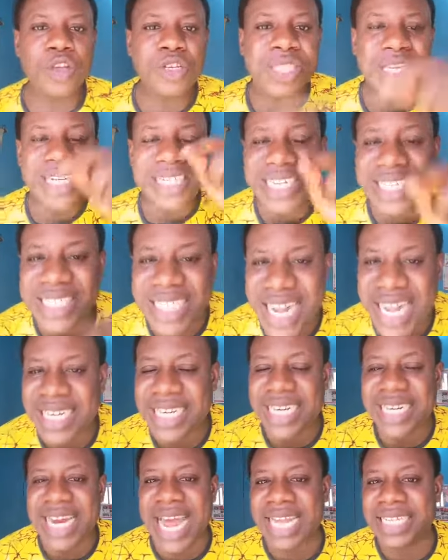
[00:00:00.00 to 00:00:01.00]
You see, this
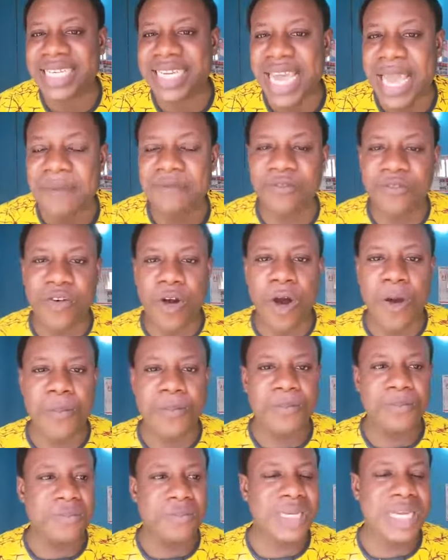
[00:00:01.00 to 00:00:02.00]
lady that came
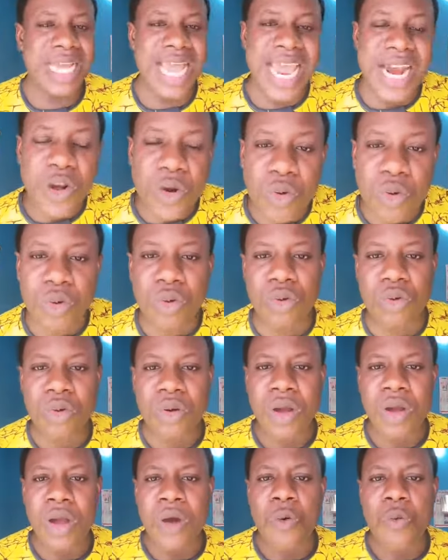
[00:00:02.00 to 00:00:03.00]
from
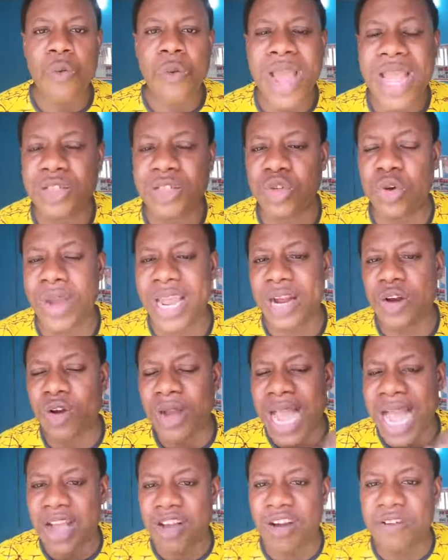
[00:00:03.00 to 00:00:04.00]
Enugu went to a
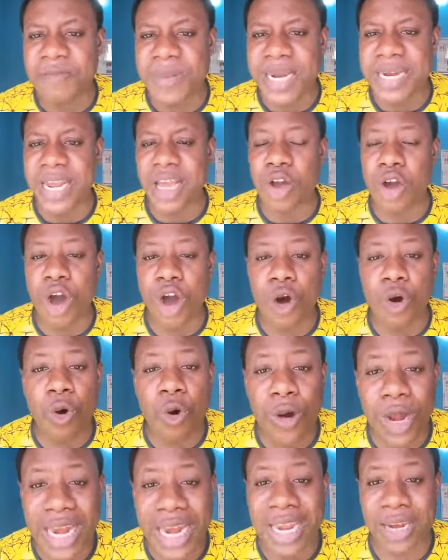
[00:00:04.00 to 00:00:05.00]
local government they call
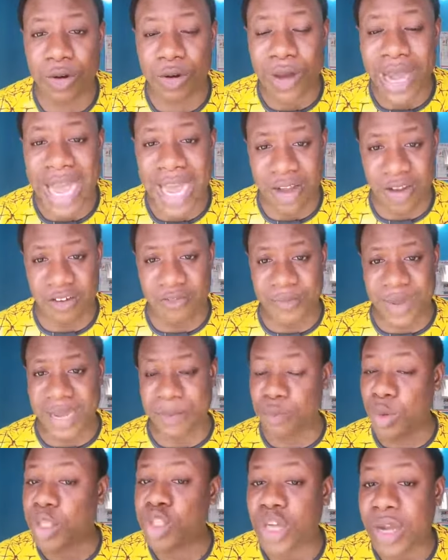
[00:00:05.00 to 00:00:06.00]
Ole local
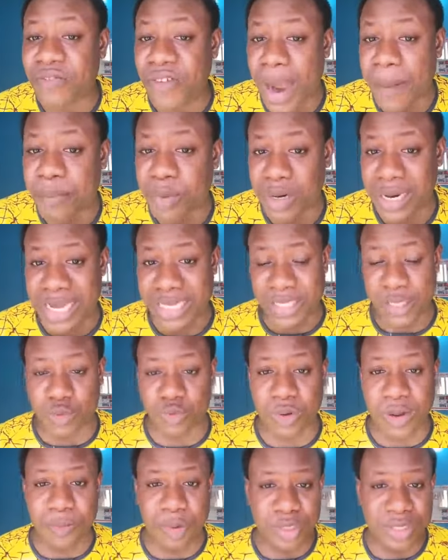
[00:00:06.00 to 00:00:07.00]
government. I'm not sure if I pronounce
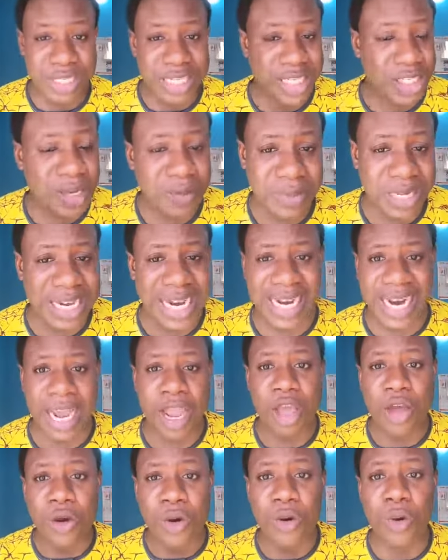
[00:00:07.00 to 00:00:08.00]
it well, but it's something like
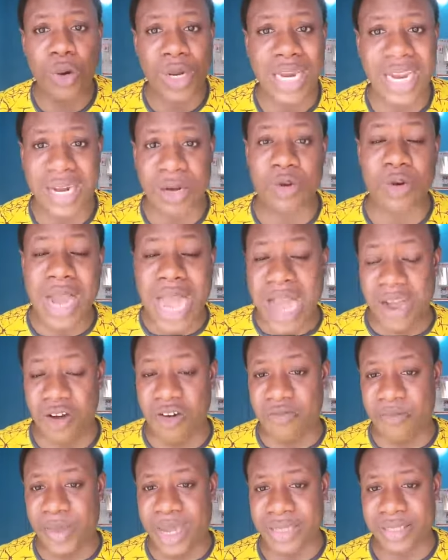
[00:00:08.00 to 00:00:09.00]
that. Ole local
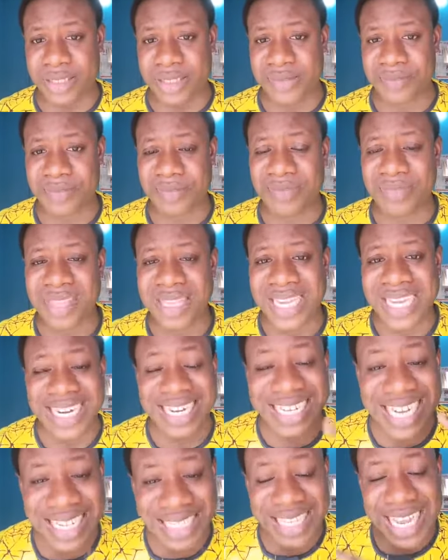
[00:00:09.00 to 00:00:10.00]
government
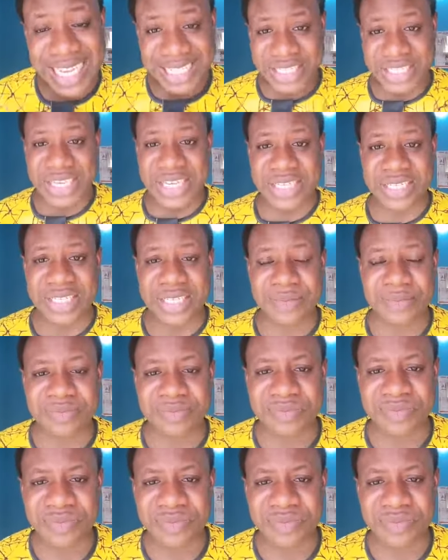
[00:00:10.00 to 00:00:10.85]
in Delta State.